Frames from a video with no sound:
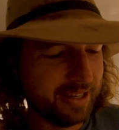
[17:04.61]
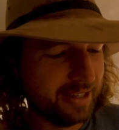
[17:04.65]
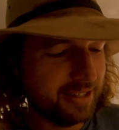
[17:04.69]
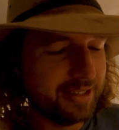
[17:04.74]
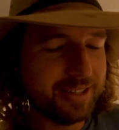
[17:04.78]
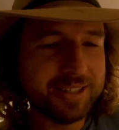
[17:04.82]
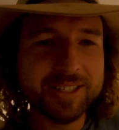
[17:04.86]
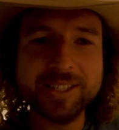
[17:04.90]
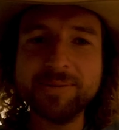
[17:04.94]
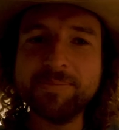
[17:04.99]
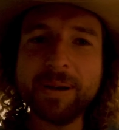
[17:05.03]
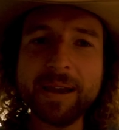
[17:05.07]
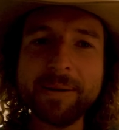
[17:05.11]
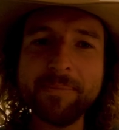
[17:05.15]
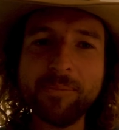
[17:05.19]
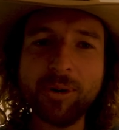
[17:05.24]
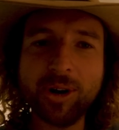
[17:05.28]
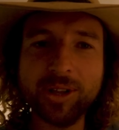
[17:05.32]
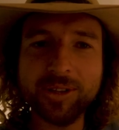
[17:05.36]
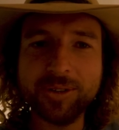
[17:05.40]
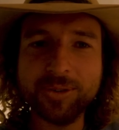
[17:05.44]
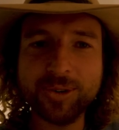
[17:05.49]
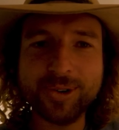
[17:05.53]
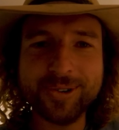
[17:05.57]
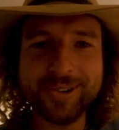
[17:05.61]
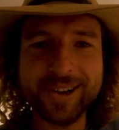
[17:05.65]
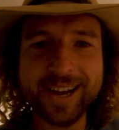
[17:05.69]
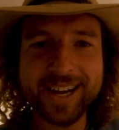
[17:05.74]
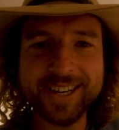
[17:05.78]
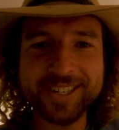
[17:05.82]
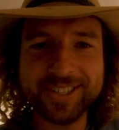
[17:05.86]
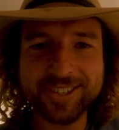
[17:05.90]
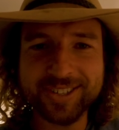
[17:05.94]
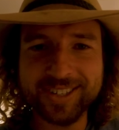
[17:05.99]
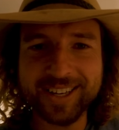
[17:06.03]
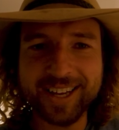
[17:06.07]
This has been my little
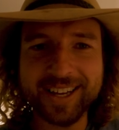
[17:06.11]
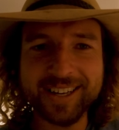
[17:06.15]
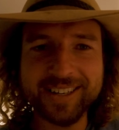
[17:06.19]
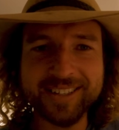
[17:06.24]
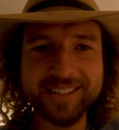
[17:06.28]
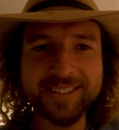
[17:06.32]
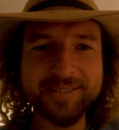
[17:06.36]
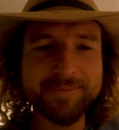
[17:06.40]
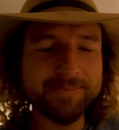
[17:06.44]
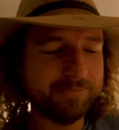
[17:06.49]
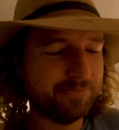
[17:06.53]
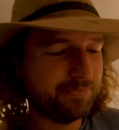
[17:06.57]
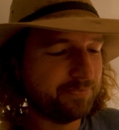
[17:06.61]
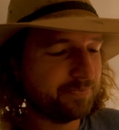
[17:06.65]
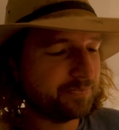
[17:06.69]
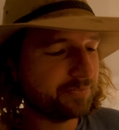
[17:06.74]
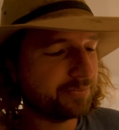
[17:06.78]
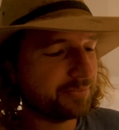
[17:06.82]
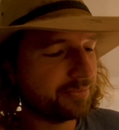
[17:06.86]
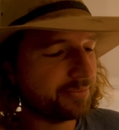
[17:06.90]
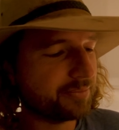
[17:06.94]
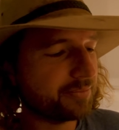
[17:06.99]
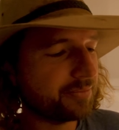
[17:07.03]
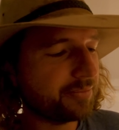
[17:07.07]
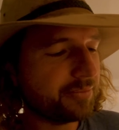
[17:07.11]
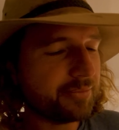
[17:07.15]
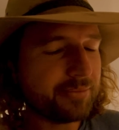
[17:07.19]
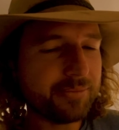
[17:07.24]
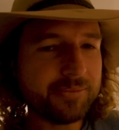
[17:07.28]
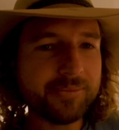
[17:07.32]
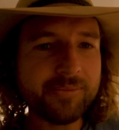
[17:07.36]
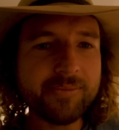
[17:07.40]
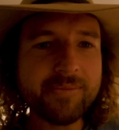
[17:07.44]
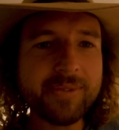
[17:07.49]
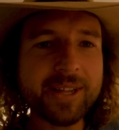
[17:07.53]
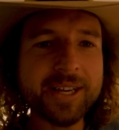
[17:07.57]
creation lately.
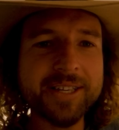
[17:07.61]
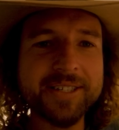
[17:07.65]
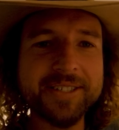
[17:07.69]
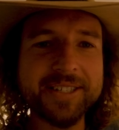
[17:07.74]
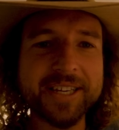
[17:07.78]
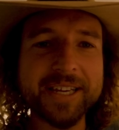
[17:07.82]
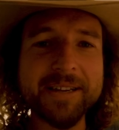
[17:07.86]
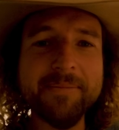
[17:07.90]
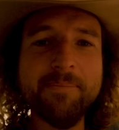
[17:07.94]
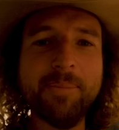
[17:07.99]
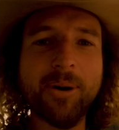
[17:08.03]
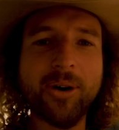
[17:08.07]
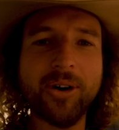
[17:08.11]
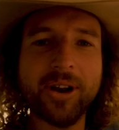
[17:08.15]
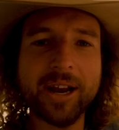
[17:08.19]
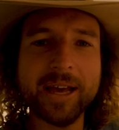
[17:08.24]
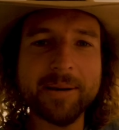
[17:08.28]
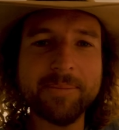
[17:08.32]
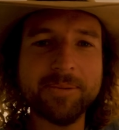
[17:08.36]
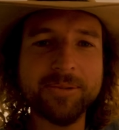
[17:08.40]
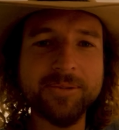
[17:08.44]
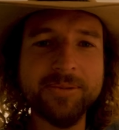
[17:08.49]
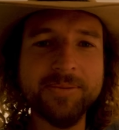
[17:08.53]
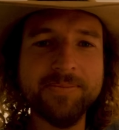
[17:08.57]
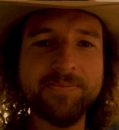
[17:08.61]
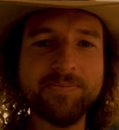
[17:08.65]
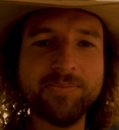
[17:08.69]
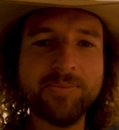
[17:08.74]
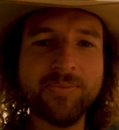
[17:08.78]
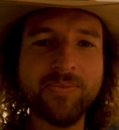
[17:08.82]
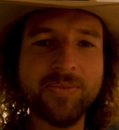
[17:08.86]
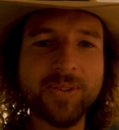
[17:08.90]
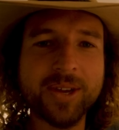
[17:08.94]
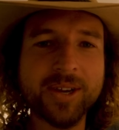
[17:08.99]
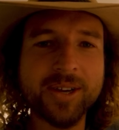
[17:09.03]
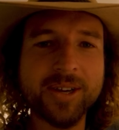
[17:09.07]
10 pineapple,
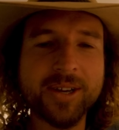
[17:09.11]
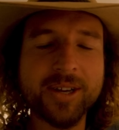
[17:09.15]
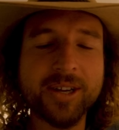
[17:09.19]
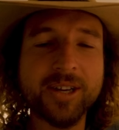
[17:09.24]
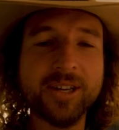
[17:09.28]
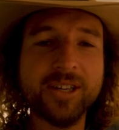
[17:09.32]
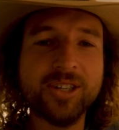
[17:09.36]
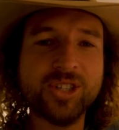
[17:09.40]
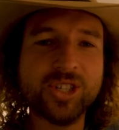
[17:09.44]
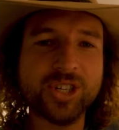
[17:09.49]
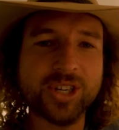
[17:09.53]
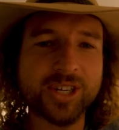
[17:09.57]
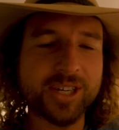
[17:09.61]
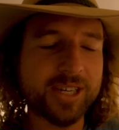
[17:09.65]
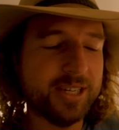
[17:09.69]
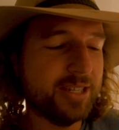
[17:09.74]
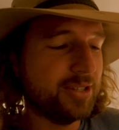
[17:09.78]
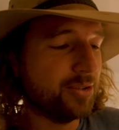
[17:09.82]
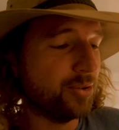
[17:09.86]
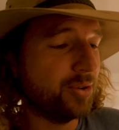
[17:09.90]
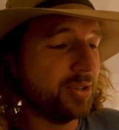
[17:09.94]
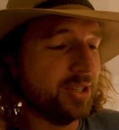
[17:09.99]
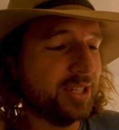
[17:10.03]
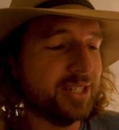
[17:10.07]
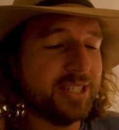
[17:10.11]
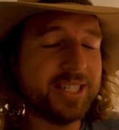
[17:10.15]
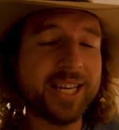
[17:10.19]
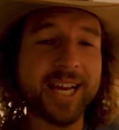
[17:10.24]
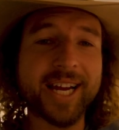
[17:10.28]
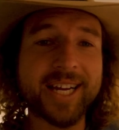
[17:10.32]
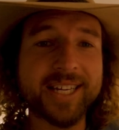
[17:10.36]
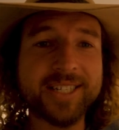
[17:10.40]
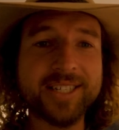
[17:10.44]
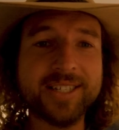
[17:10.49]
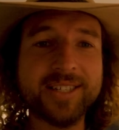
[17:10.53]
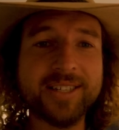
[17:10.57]
cheese, or in this
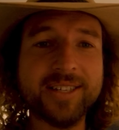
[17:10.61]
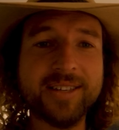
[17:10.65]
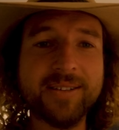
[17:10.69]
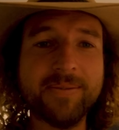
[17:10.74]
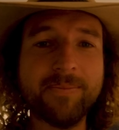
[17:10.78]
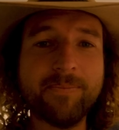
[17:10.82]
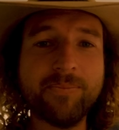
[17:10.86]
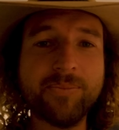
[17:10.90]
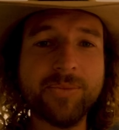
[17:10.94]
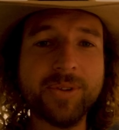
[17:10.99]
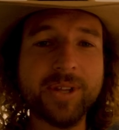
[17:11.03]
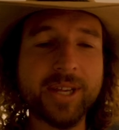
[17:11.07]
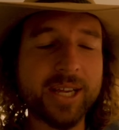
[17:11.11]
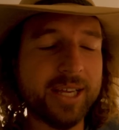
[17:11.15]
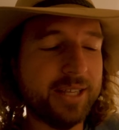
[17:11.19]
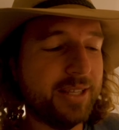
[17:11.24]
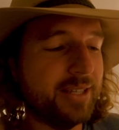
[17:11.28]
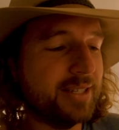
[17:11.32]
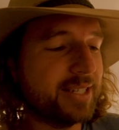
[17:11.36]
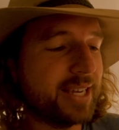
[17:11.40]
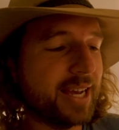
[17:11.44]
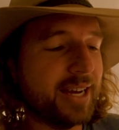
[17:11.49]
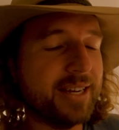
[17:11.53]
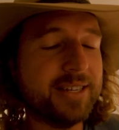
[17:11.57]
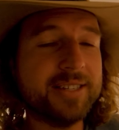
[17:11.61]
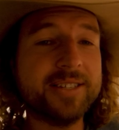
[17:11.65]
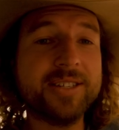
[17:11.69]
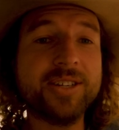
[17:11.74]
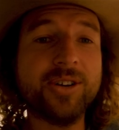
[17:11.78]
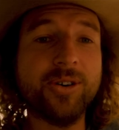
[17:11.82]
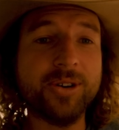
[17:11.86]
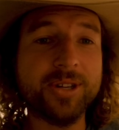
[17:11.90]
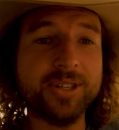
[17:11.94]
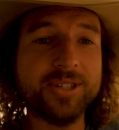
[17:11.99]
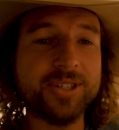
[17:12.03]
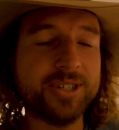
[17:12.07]
case
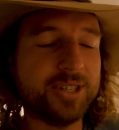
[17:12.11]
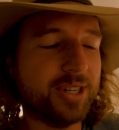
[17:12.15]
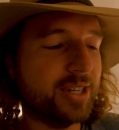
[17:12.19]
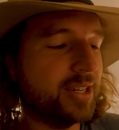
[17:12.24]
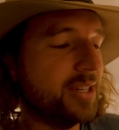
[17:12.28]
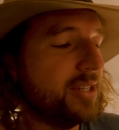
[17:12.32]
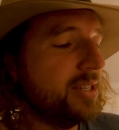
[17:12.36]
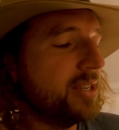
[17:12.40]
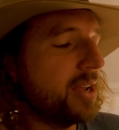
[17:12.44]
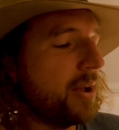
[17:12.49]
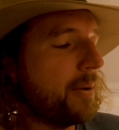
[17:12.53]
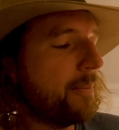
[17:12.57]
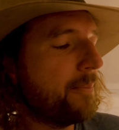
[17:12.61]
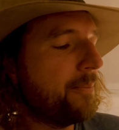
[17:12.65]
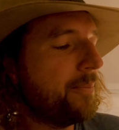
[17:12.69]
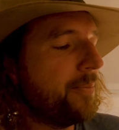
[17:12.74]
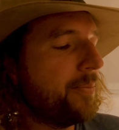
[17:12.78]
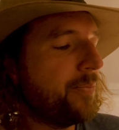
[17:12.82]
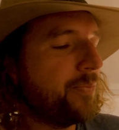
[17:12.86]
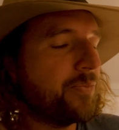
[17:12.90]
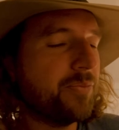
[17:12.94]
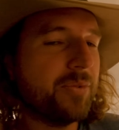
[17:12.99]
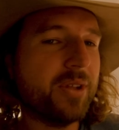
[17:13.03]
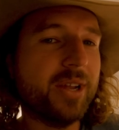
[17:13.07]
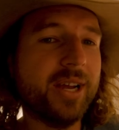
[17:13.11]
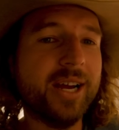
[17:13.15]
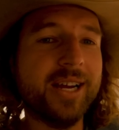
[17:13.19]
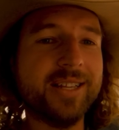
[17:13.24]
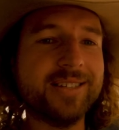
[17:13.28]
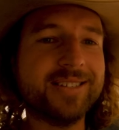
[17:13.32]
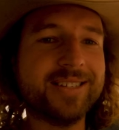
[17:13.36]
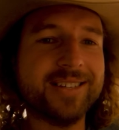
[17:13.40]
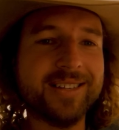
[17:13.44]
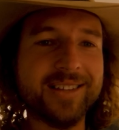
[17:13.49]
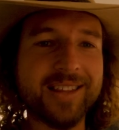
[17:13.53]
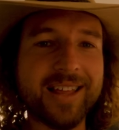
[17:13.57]
cottage cheese,
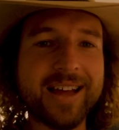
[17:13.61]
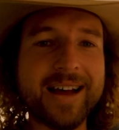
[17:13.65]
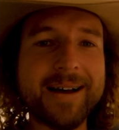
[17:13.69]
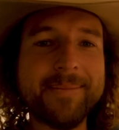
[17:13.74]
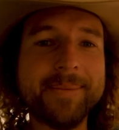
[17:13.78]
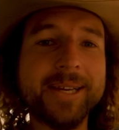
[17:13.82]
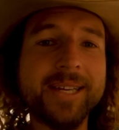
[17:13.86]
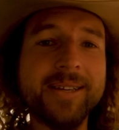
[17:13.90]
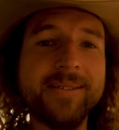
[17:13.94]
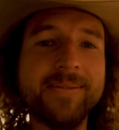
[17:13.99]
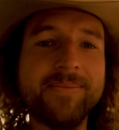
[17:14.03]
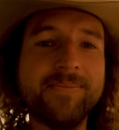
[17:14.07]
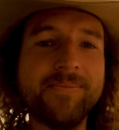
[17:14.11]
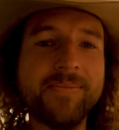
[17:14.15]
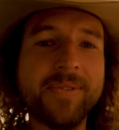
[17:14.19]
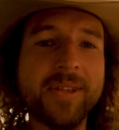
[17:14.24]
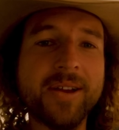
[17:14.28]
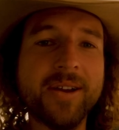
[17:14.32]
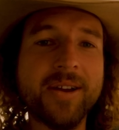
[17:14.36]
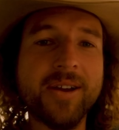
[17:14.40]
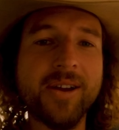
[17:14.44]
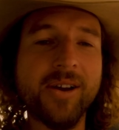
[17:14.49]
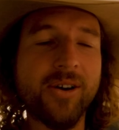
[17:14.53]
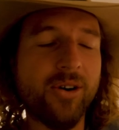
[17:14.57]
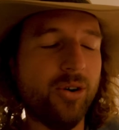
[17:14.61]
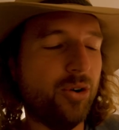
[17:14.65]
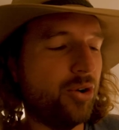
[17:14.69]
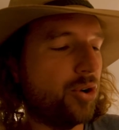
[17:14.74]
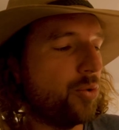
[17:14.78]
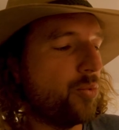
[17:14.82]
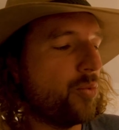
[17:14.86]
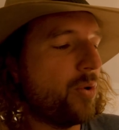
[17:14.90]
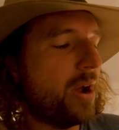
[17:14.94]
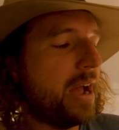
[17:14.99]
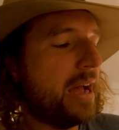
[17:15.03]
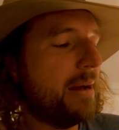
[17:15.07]
and salami on
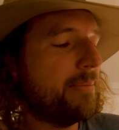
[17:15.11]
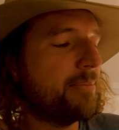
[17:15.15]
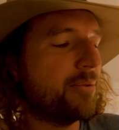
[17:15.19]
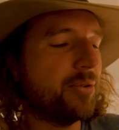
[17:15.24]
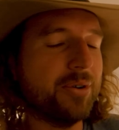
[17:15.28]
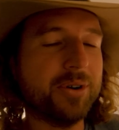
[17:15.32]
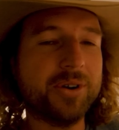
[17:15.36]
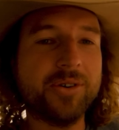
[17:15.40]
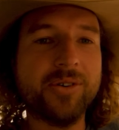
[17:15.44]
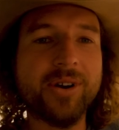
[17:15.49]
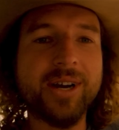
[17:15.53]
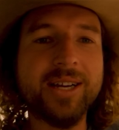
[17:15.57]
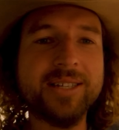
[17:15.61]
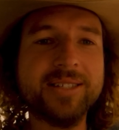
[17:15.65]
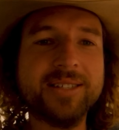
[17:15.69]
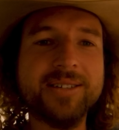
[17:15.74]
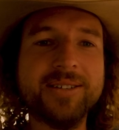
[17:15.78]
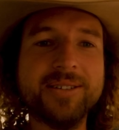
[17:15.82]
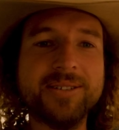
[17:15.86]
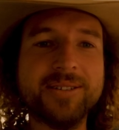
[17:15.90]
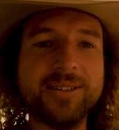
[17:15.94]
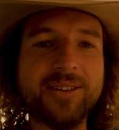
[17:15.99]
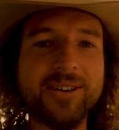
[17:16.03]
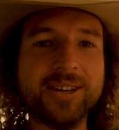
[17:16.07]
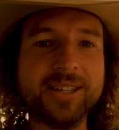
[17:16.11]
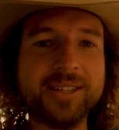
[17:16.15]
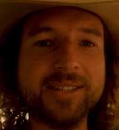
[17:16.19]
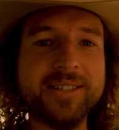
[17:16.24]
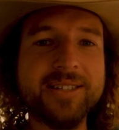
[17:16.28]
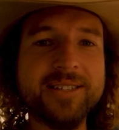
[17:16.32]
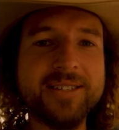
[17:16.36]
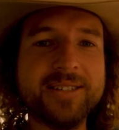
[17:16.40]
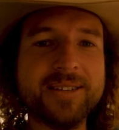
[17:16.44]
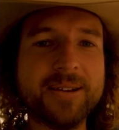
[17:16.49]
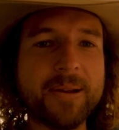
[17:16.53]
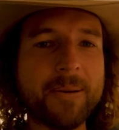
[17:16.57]
a wrap or a crusket like
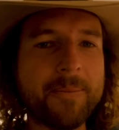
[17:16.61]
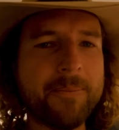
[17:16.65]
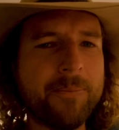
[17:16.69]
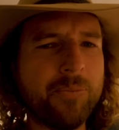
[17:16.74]
this.